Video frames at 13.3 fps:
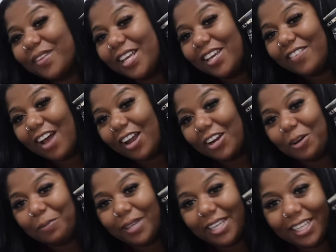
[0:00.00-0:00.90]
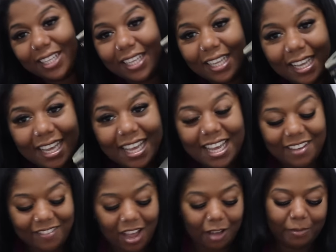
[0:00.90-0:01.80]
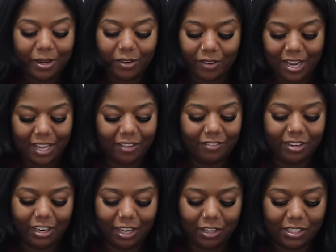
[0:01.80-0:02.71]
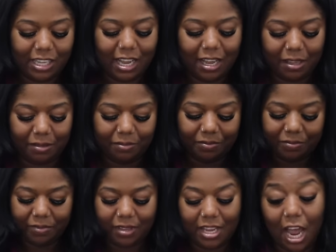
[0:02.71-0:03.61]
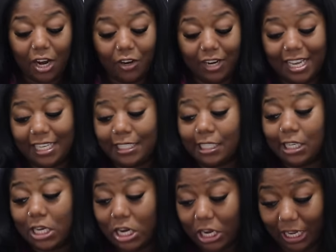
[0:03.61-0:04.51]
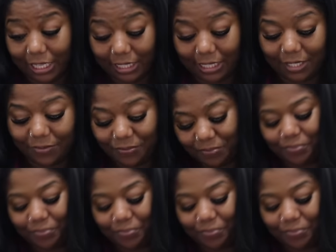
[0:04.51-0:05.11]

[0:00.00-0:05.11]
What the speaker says: If y'all know me, if y'all been around for a long time, y'all know that it's nuts.